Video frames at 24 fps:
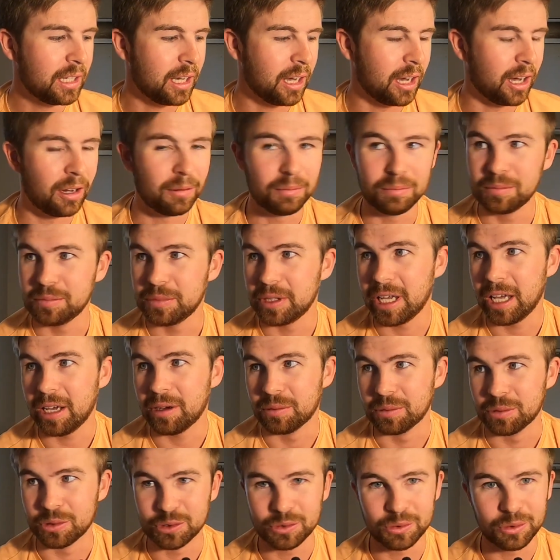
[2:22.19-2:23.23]
Um,
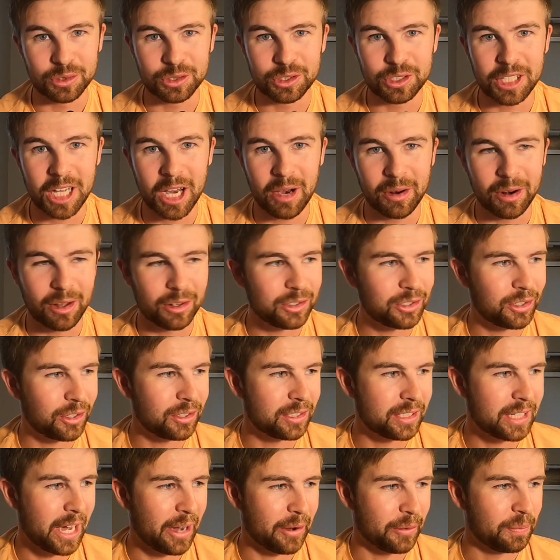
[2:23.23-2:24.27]
yeah, we'll, we'll see how it all
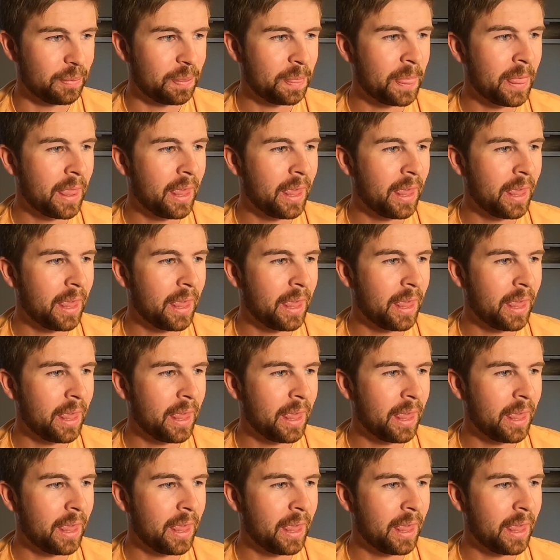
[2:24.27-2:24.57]
turns out.